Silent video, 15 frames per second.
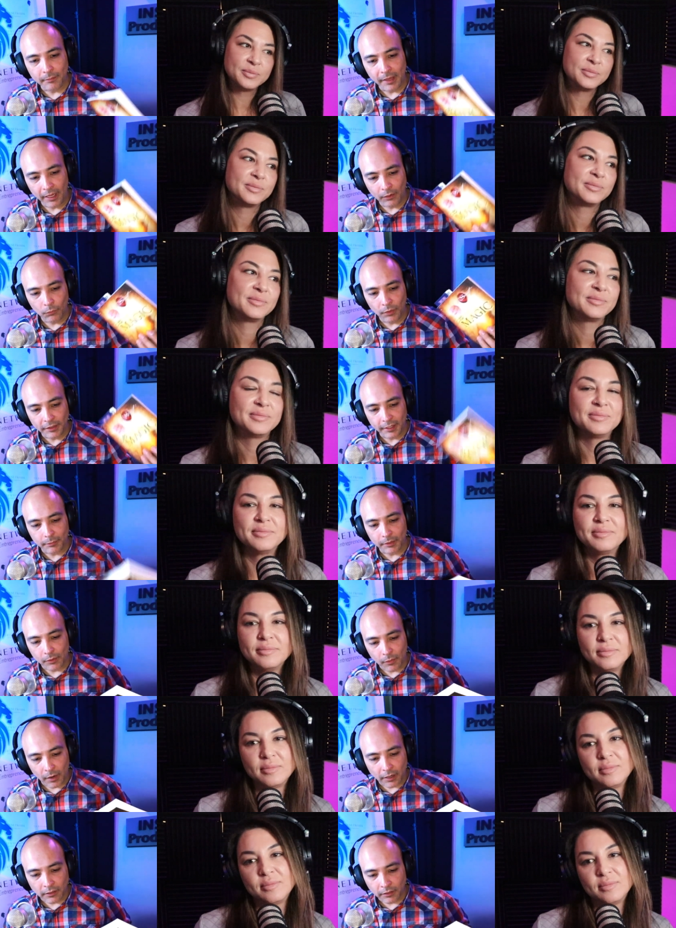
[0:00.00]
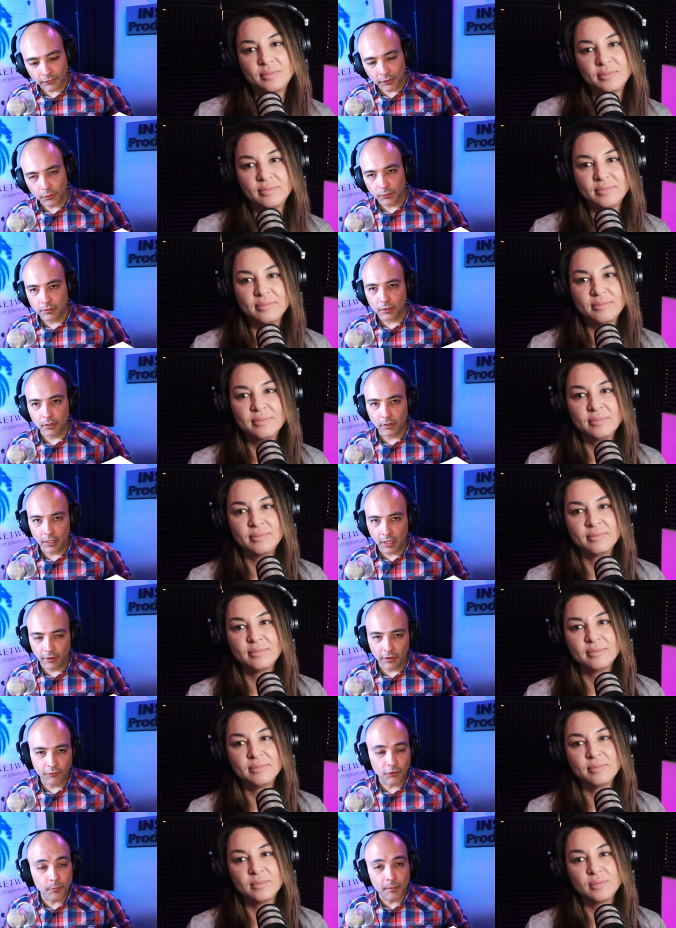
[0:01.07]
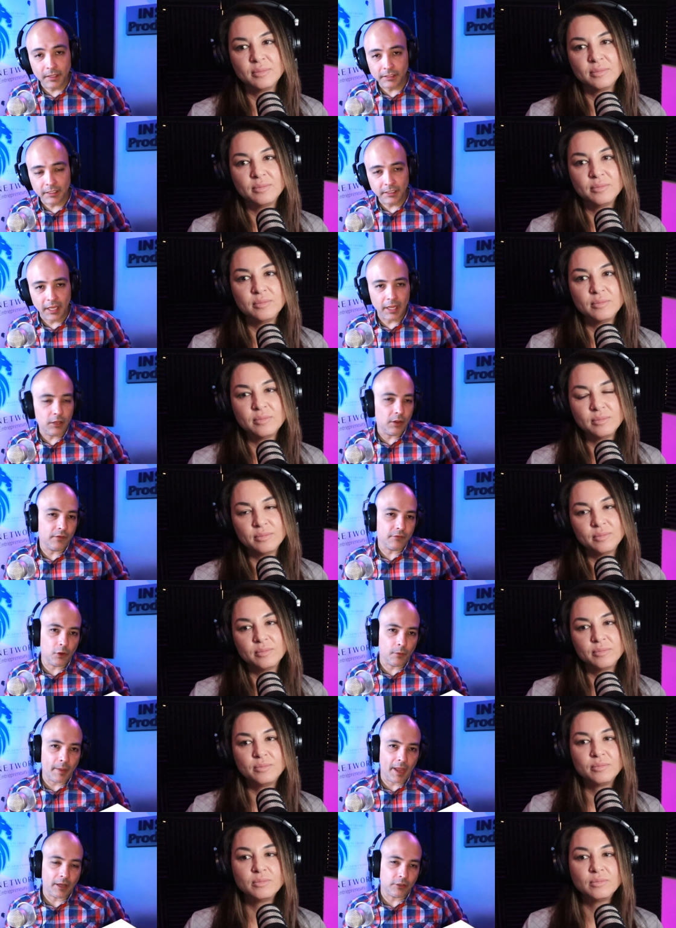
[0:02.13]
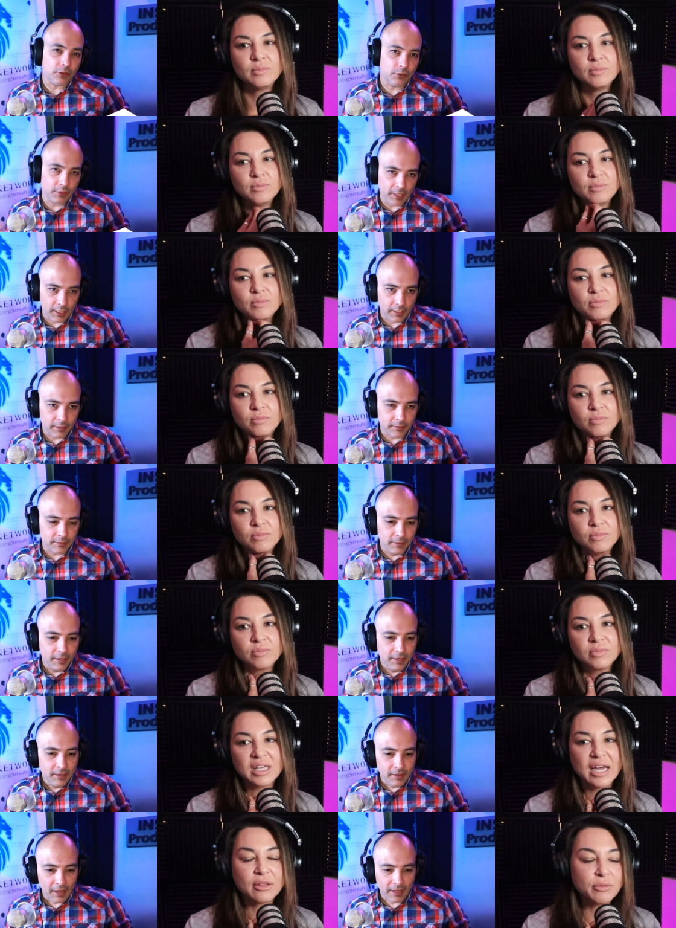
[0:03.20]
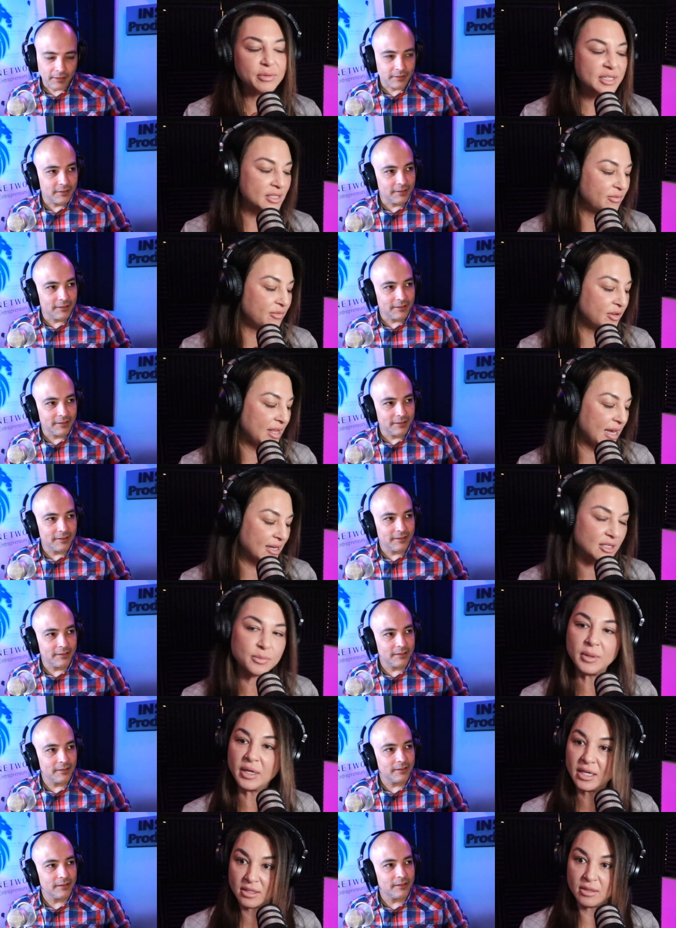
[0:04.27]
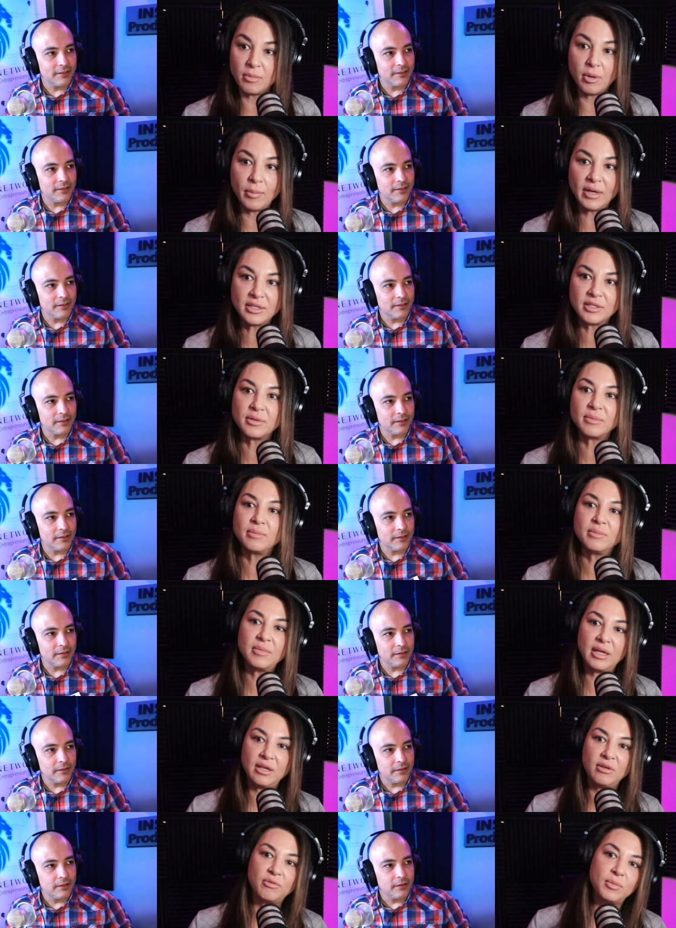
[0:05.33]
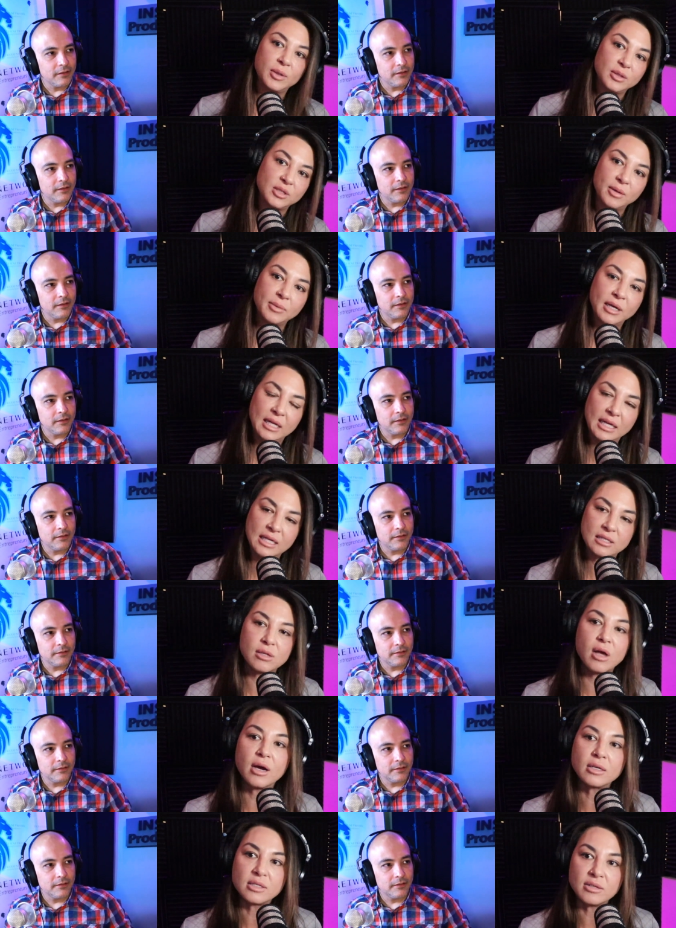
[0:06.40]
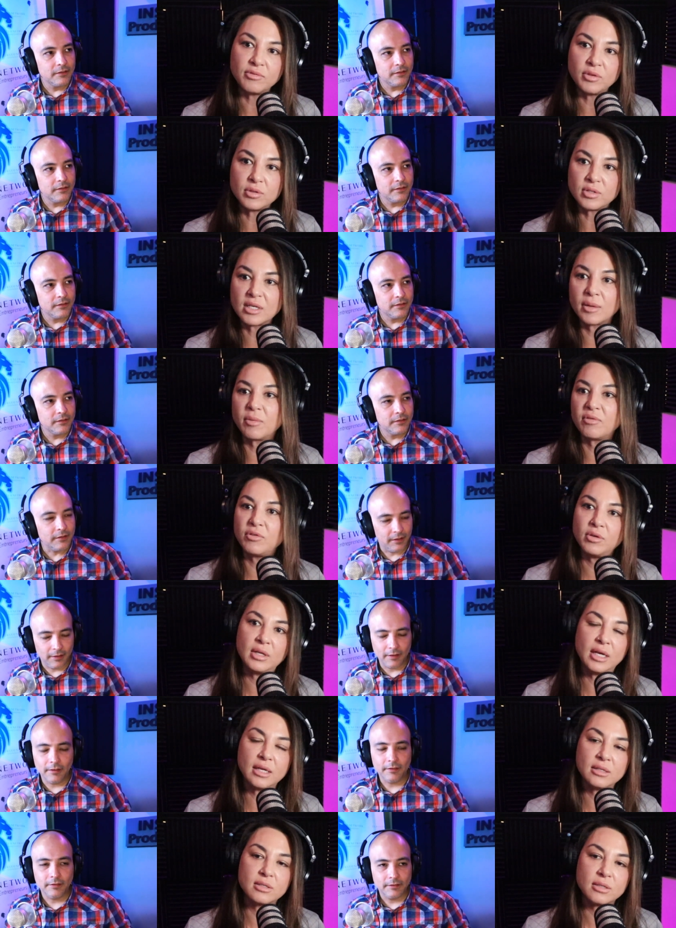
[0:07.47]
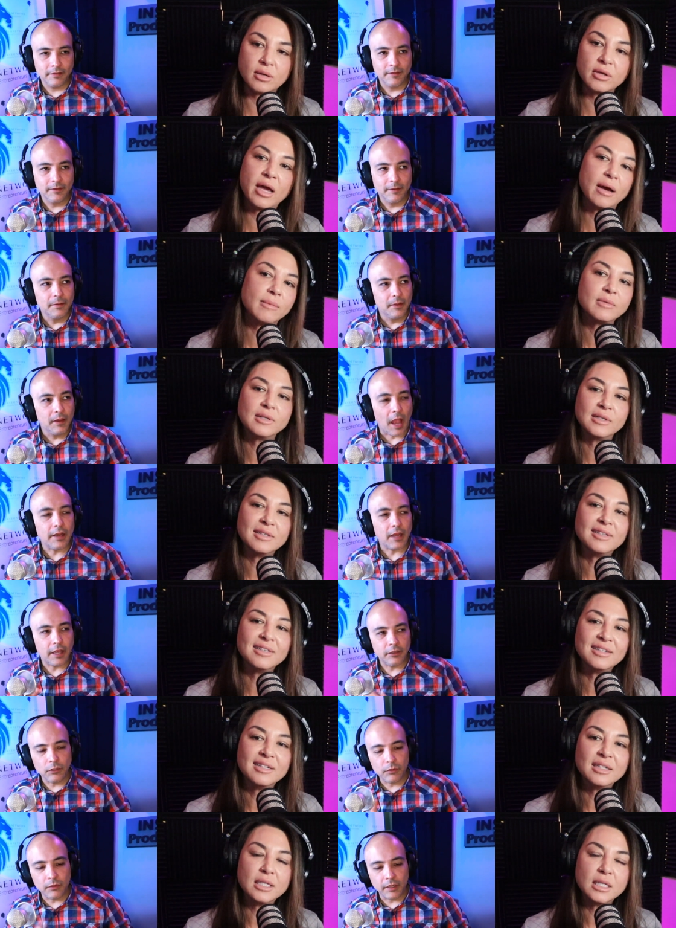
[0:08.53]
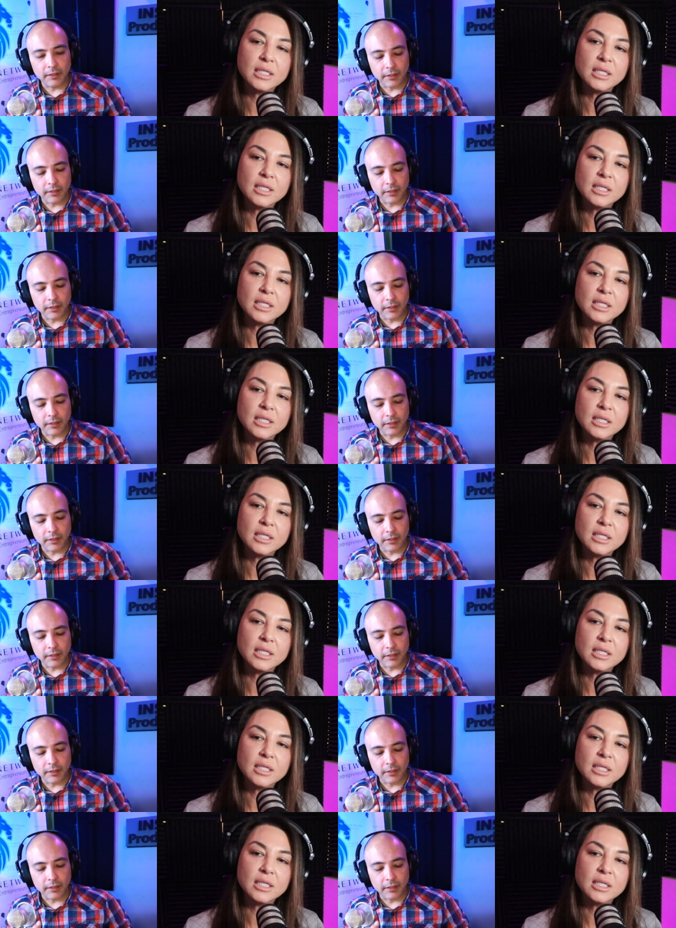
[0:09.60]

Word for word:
Speaker 1: and what they require of you, if you miss a day, you have to go back 2 days.
Speaker 2: Yeah, and the reason for that is because the momentum that you've built up kind of gets lost if you skip a few
Speaker 1: days. So yeah, I do get